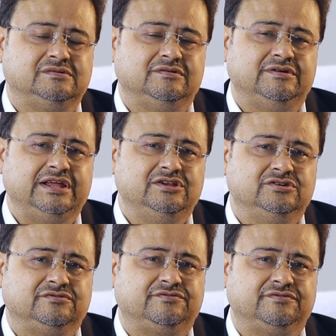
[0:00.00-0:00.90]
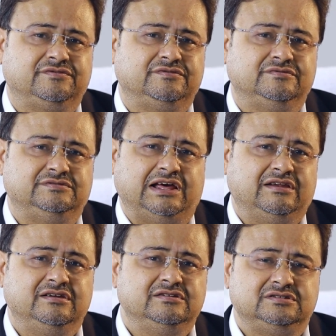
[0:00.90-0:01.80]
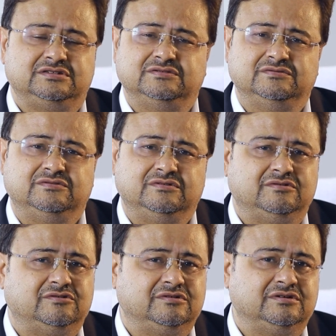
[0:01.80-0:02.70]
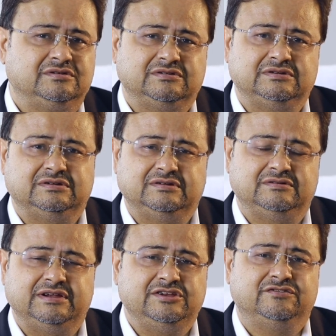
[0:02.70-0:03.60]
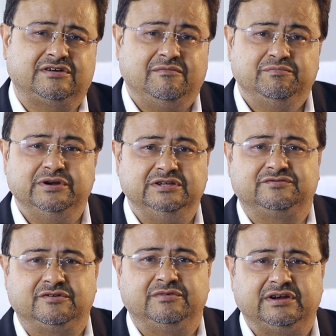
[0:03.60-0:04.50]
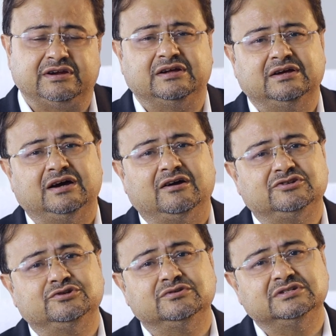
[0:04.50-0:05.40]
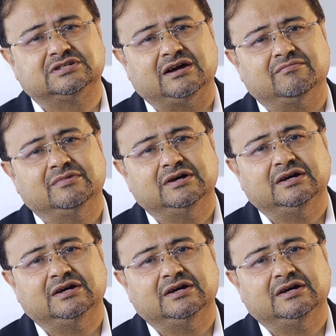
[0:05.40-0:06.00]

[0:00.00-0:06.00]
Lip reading: range of talents, a whole range of companies from where our students come,